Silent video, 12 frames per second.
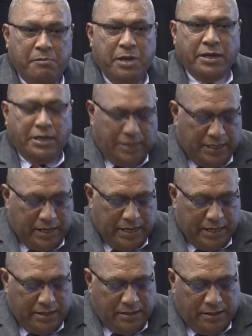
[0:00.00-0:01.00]
Make it a
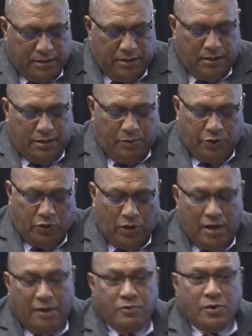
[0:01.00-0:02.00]
day with
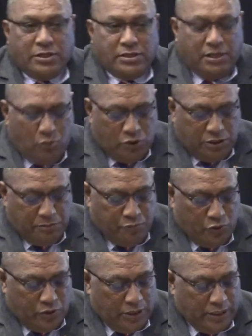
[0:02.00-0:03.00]
your loved ones and most
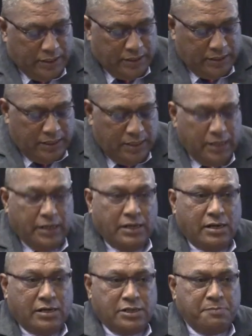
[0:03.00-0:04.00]
importantly, in
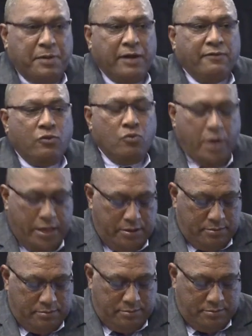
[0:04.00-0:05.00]
a respectful way.
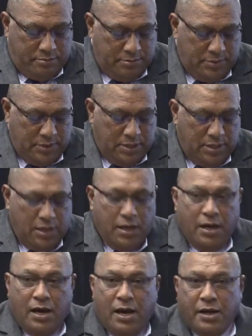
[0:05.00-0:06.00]

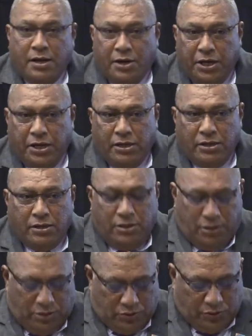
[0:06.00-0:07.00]
Agree
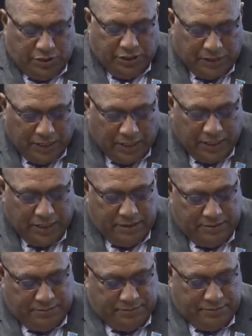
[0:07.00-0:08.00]
to
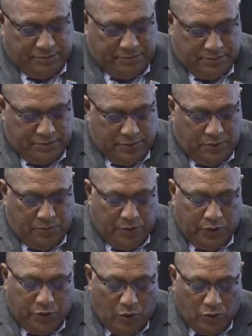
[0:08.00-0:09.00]
disagree
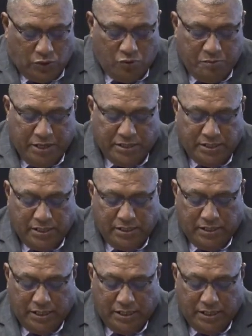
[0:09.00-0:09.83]
with those who may see